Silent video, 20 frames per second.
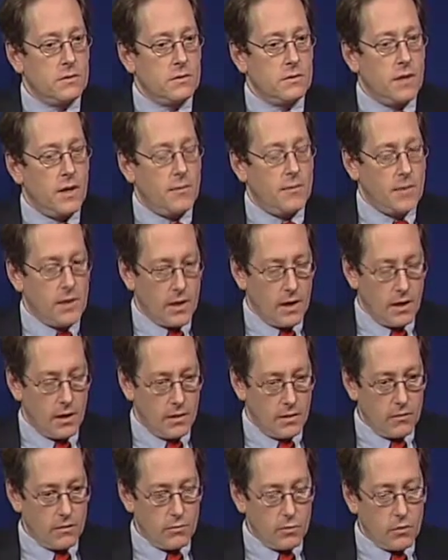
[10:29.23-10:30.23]
I mean,
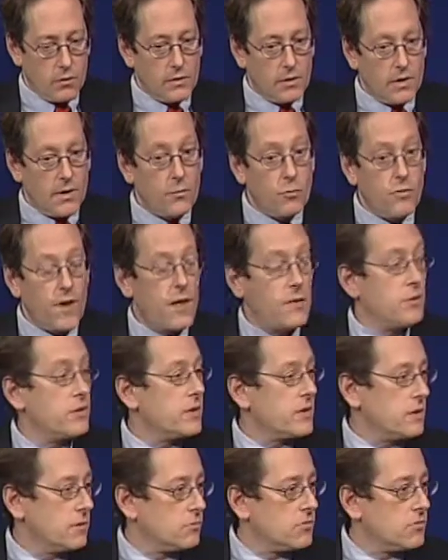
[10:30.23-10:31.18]
uh, rather than